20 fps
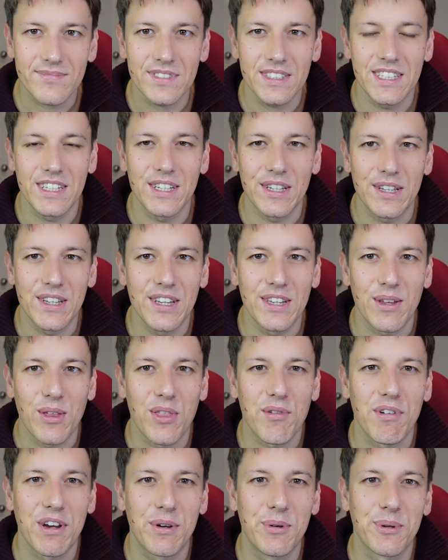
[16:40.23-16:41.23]

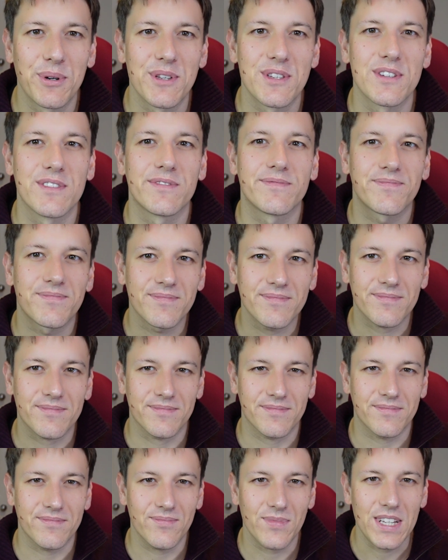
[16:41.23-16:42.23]
three quarters of
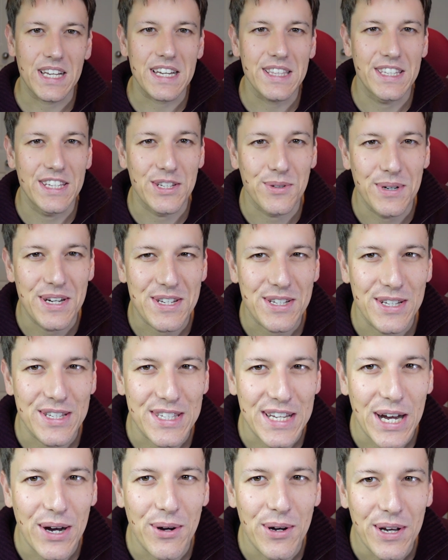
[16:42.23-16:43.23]
these questions
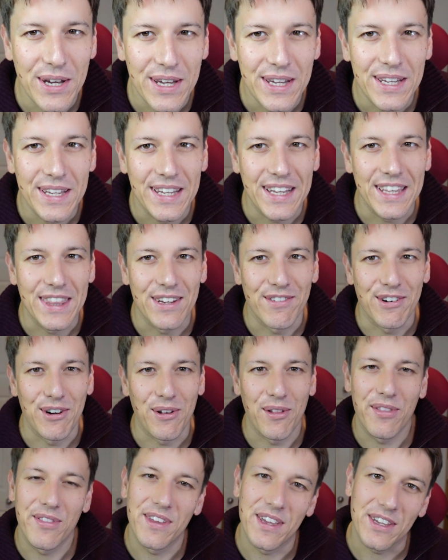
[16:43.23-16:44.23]
out in the
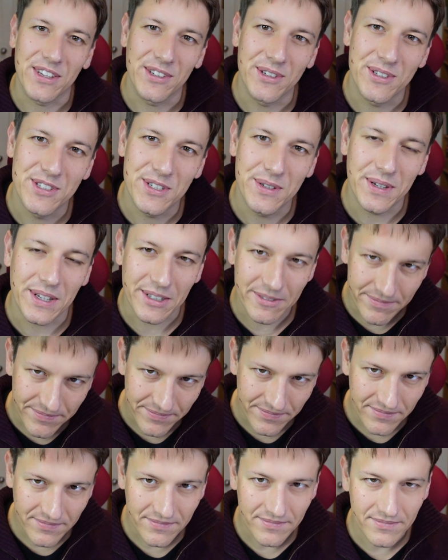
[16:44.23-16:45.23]
real thing, you're doing
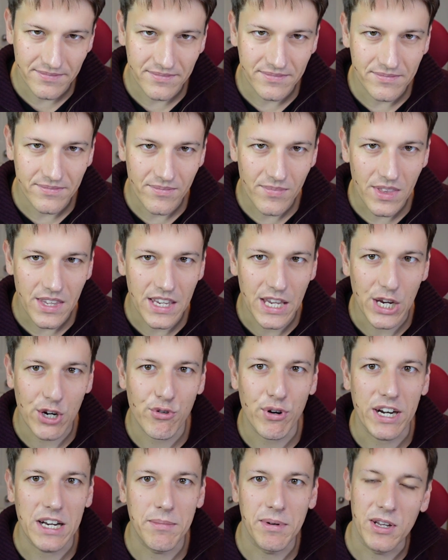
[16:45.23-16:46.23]

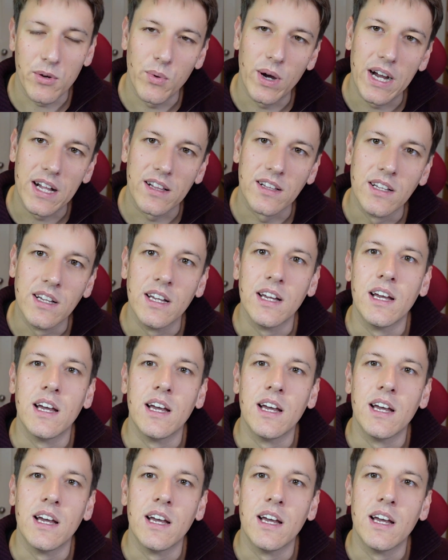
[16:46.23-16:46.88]
incredibly well.